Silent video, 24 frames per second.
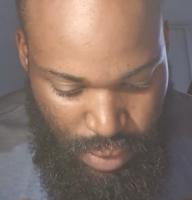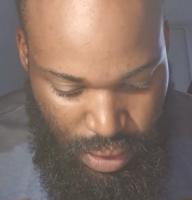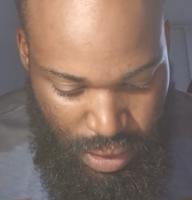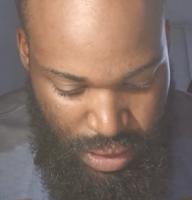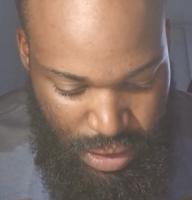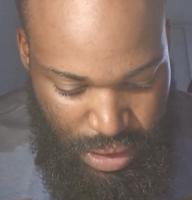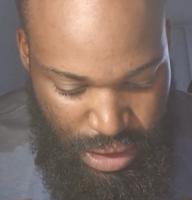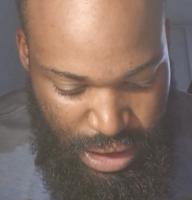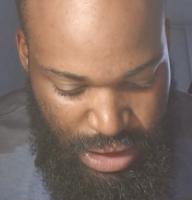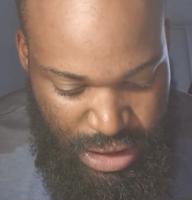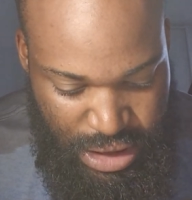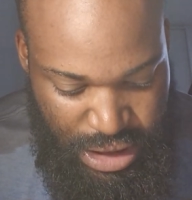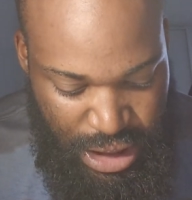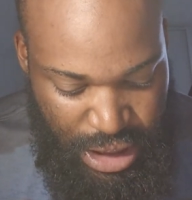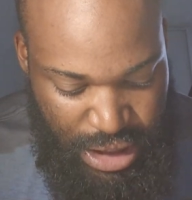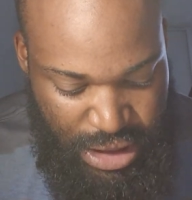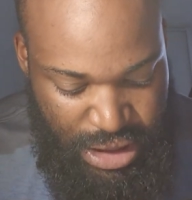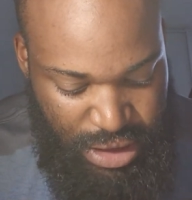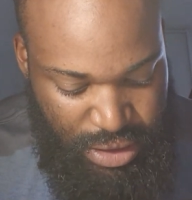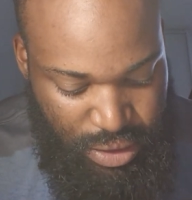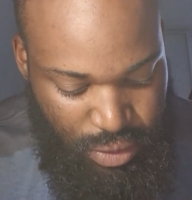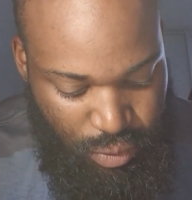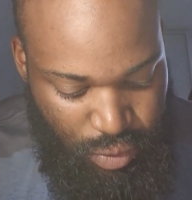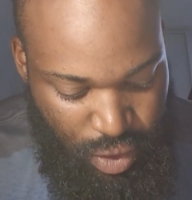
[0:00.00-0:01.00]
Let's get John
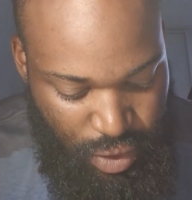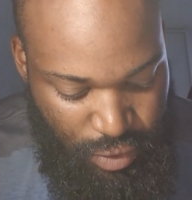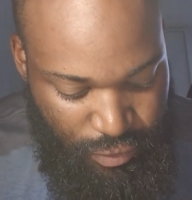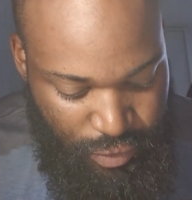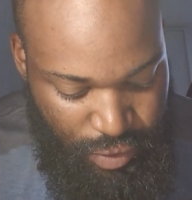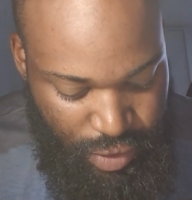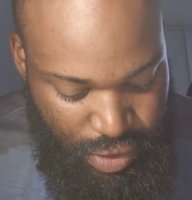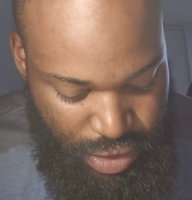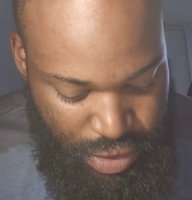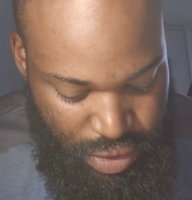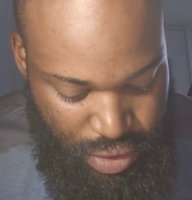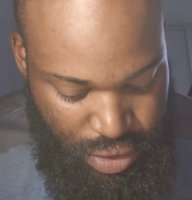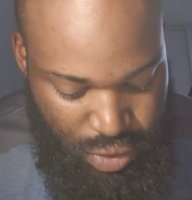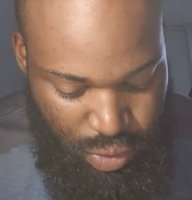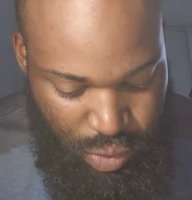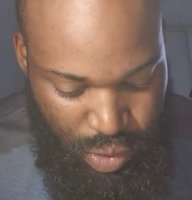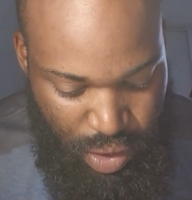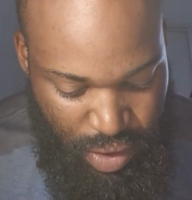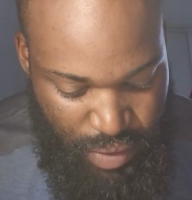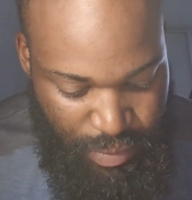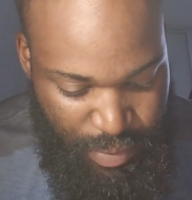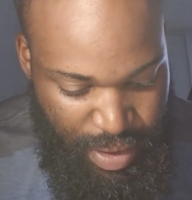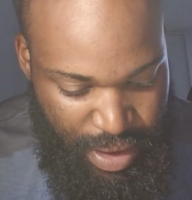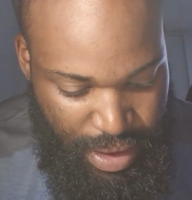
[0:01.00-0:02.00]
chapter 1 verse
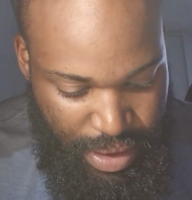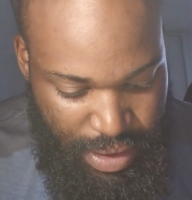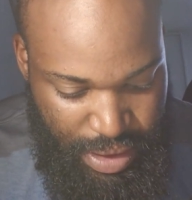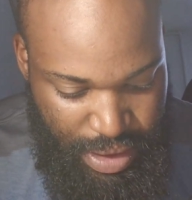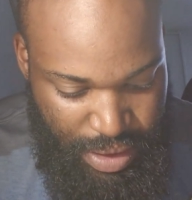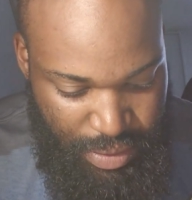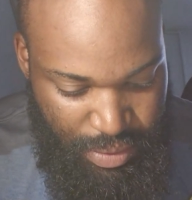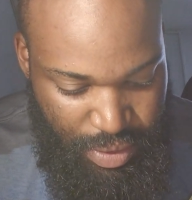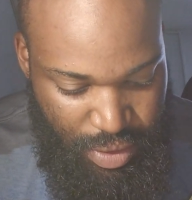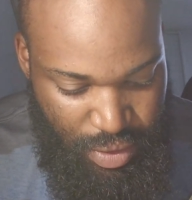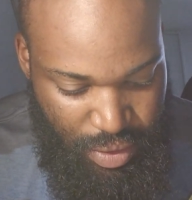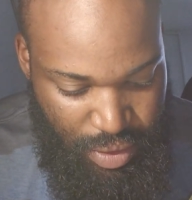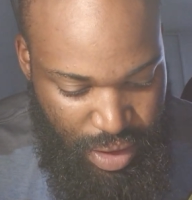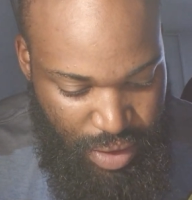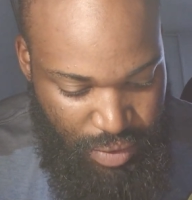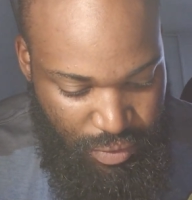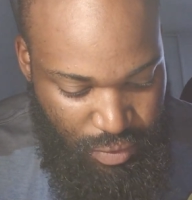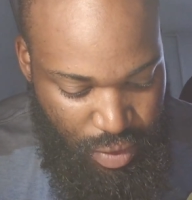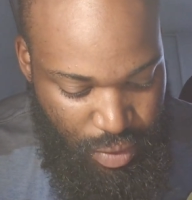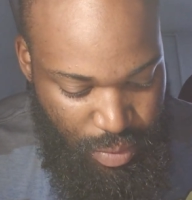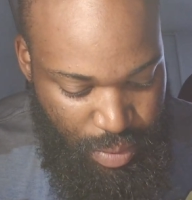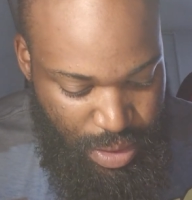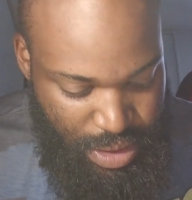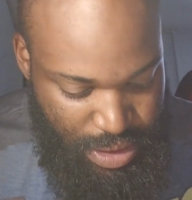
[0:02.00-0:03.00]
12, man. Then we're going to get
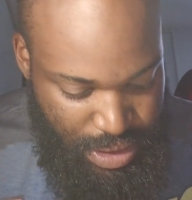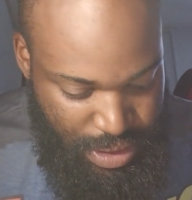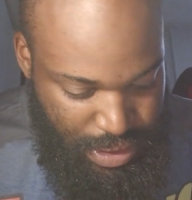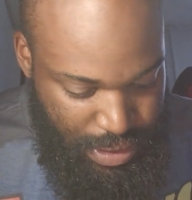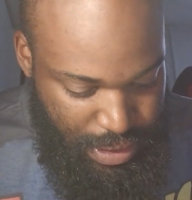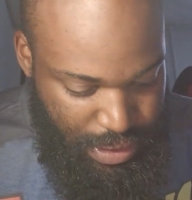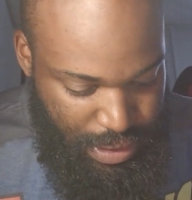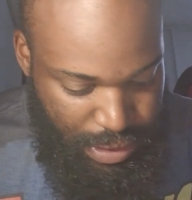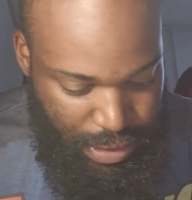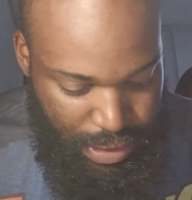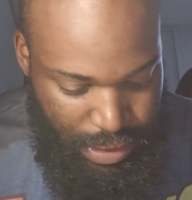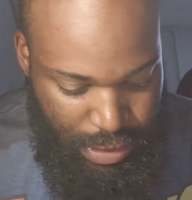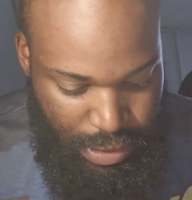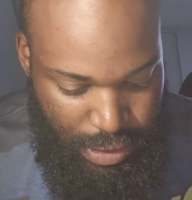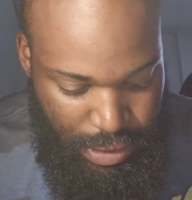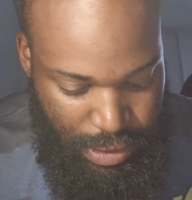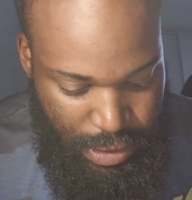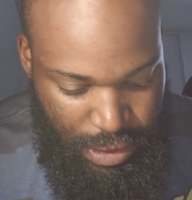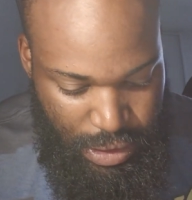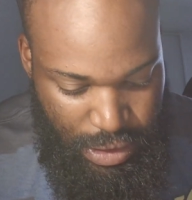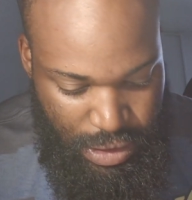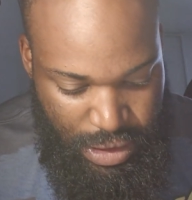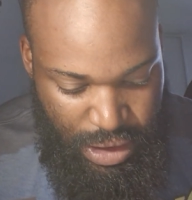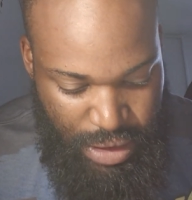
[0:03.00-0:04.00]
Romans.
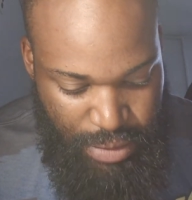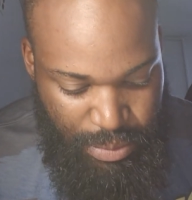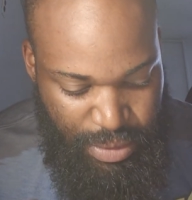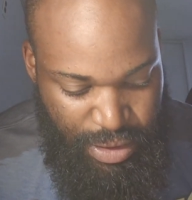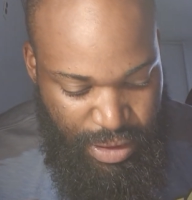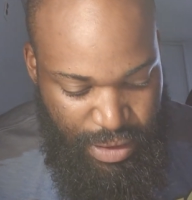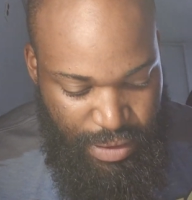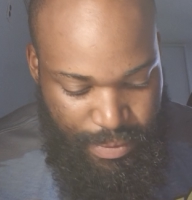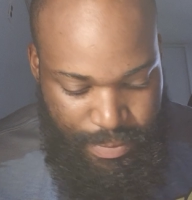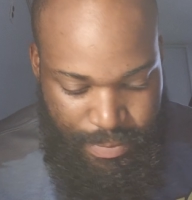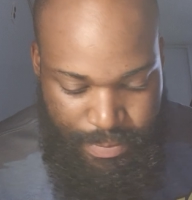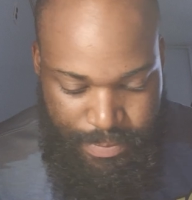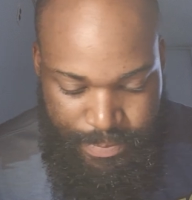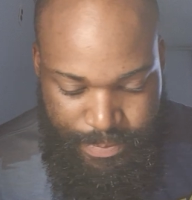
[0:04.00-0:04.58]
Because, yeah, man.